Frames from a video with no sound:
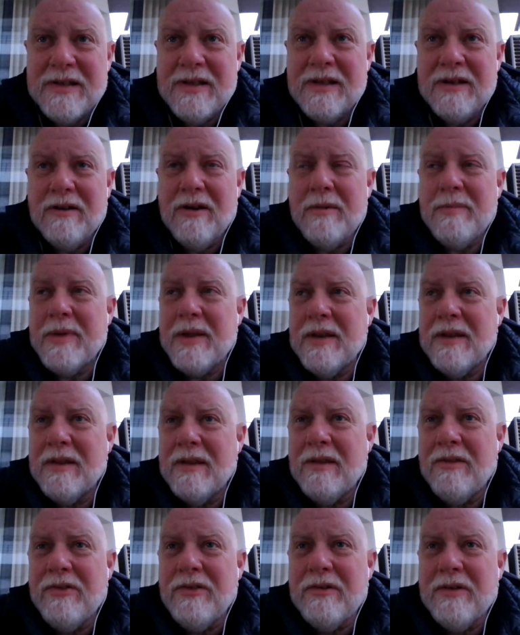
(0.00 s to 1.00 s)
You know, I mean,
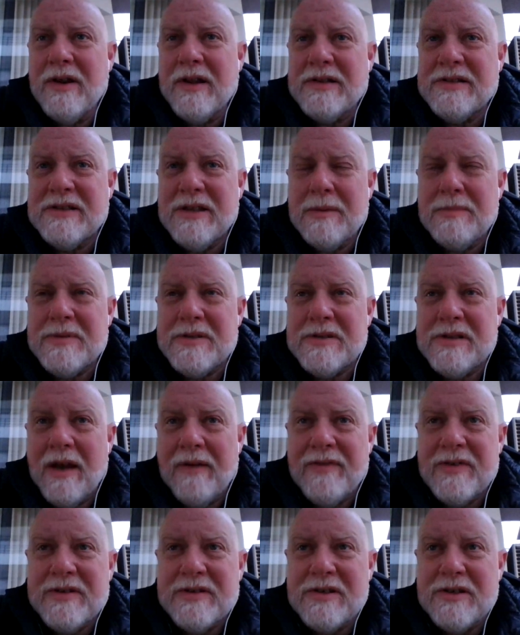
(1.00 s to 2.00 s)
thirty-nine Steps is
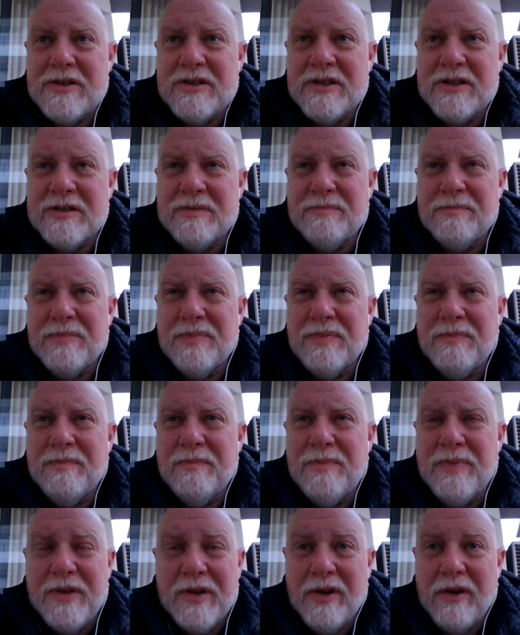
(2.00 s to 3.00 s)
obviously just
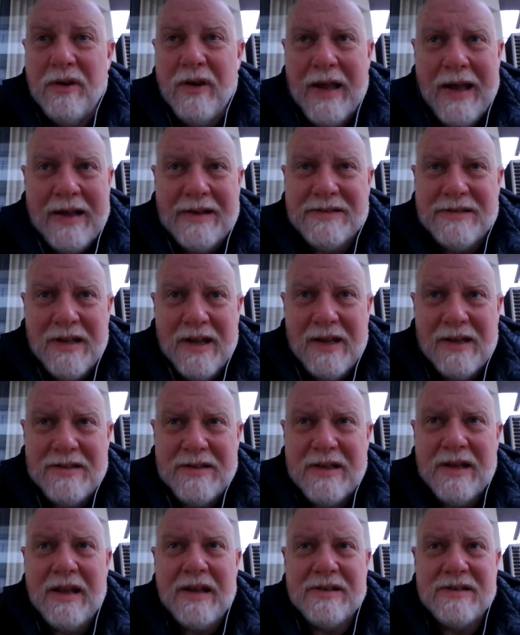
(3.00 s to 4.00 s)
pure action,
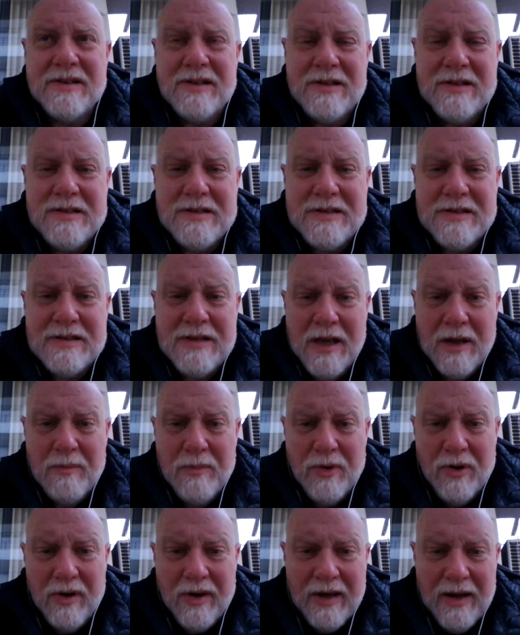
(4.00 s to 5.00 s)
action, action. This has got
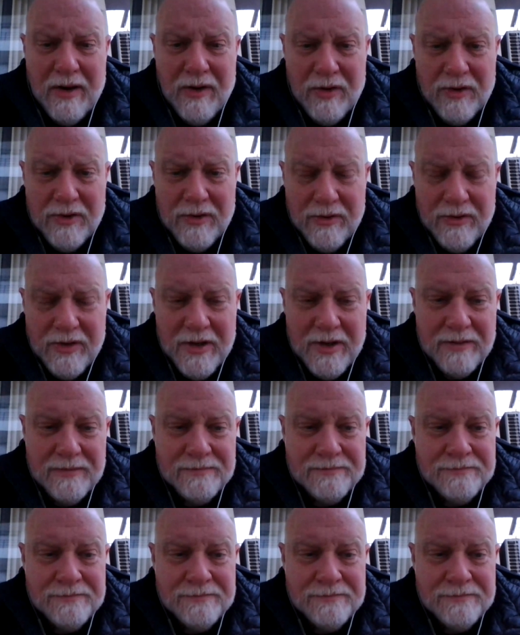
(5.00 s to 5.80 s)
more character in it.